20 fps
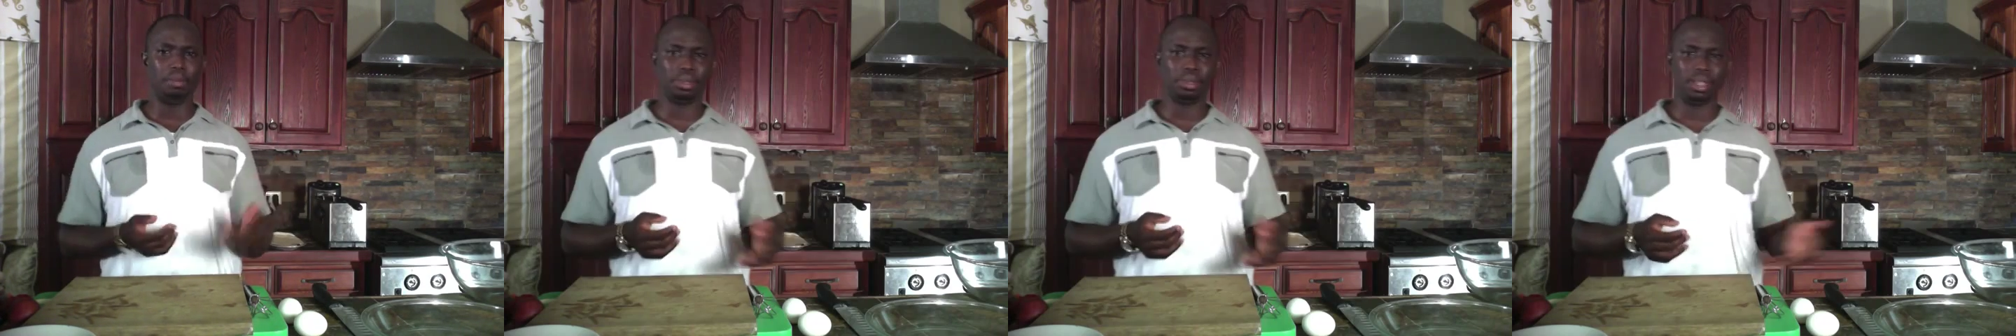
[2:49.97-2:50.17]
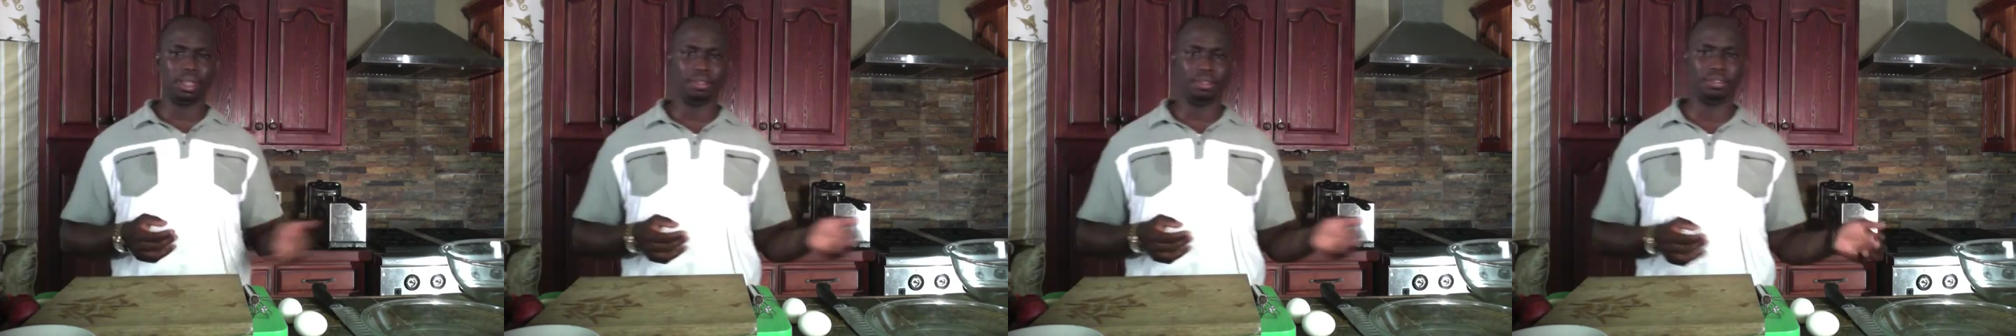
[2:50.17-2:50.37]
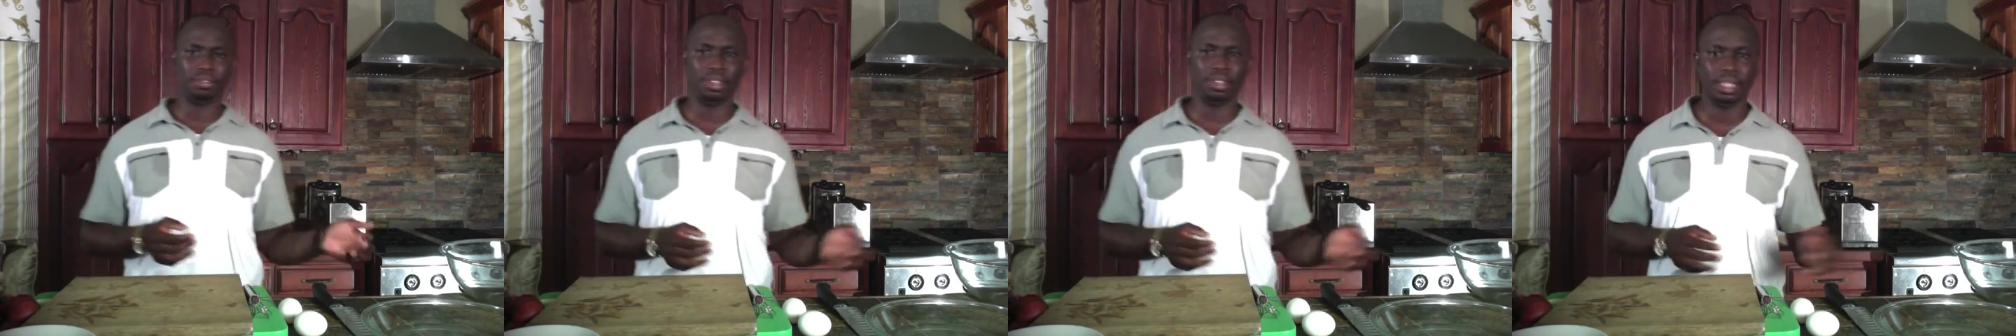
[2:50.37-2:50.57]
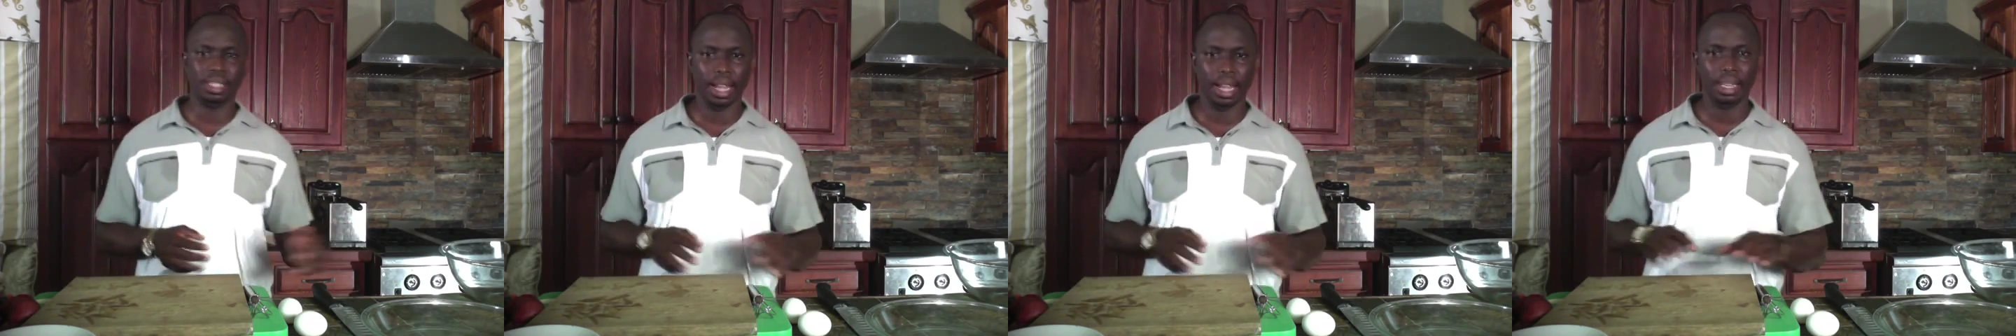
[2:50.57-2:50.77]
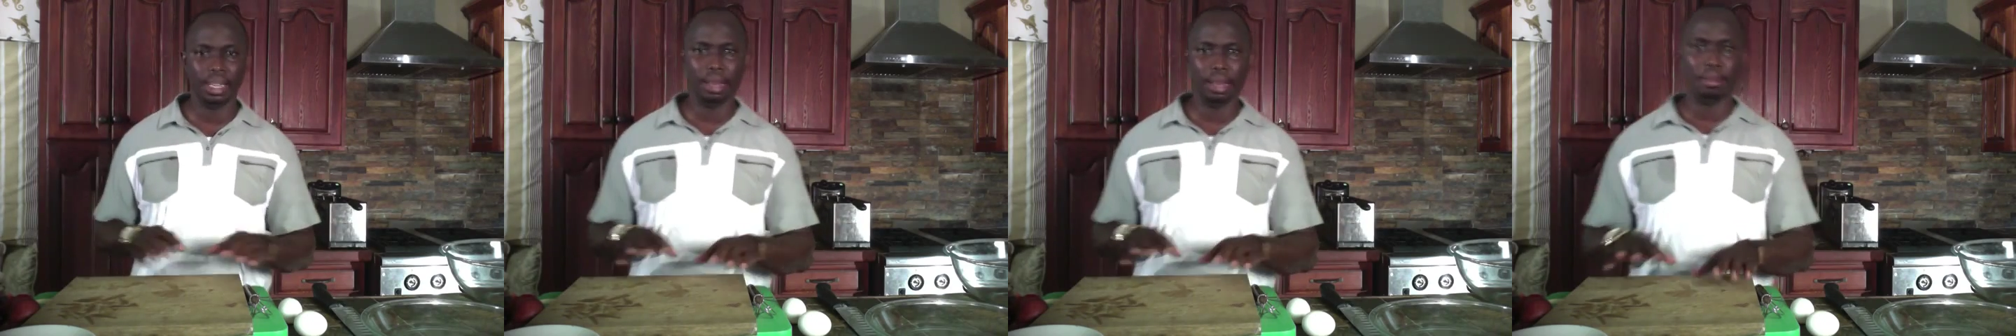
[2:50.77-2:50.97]
stuff
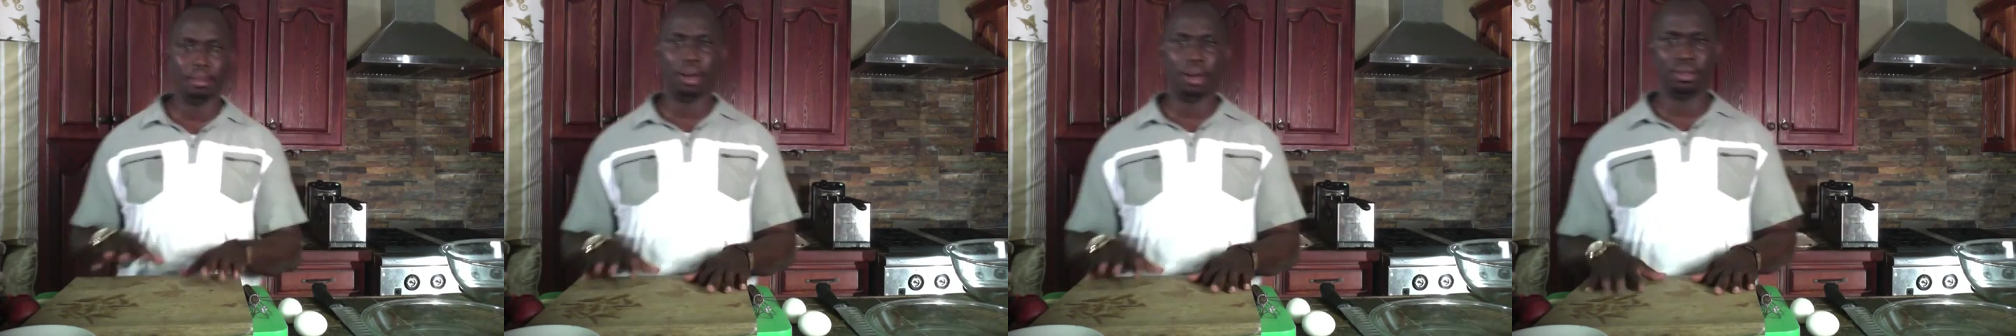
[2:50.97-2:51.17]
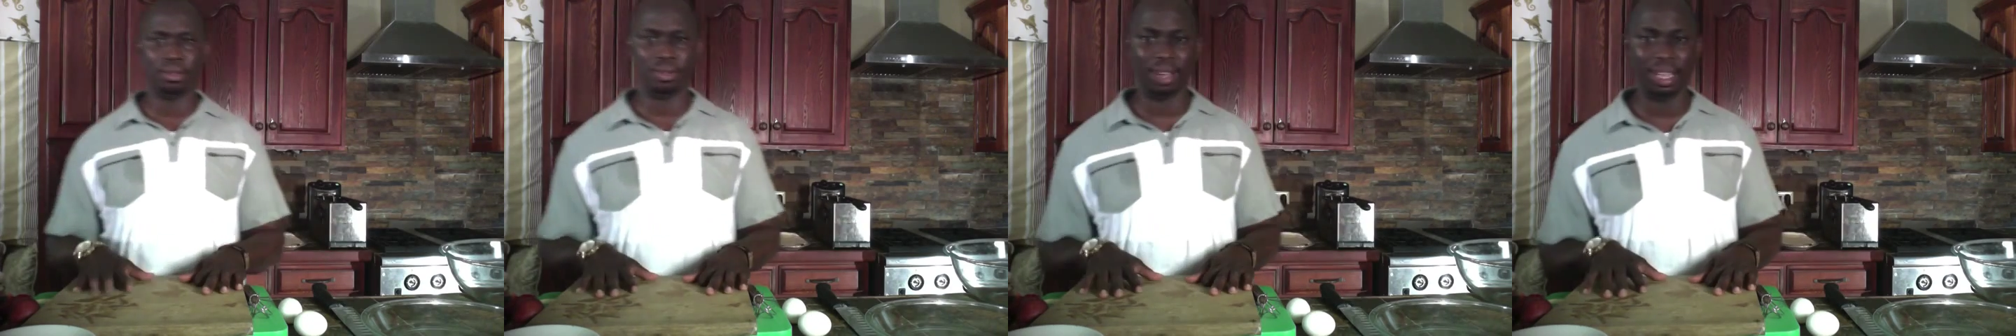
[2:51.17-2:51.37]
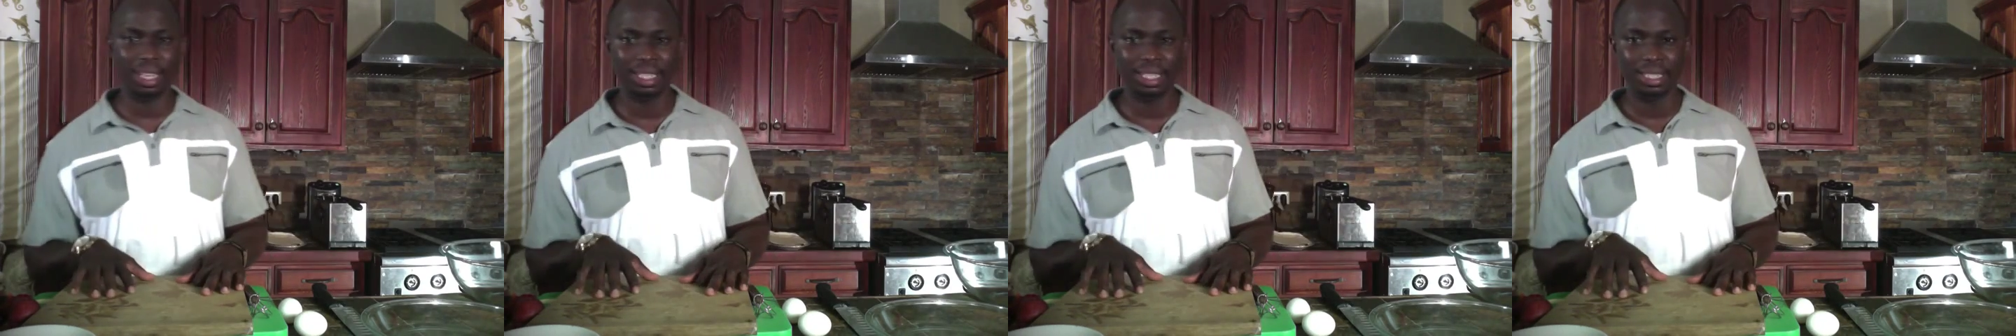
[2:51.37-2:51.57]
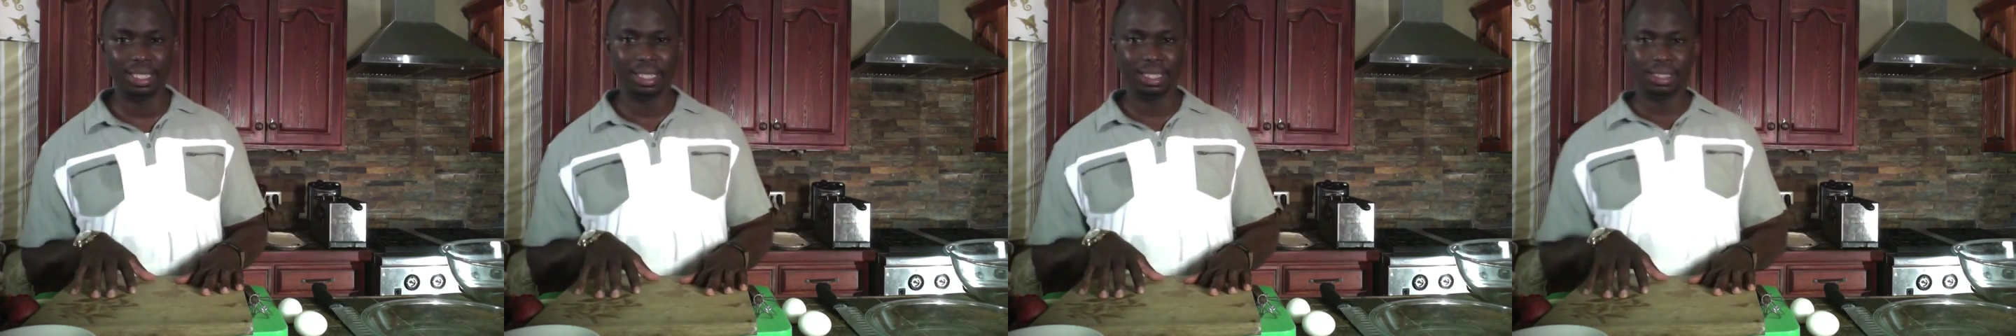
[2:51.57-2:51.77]
inside their mouth, right?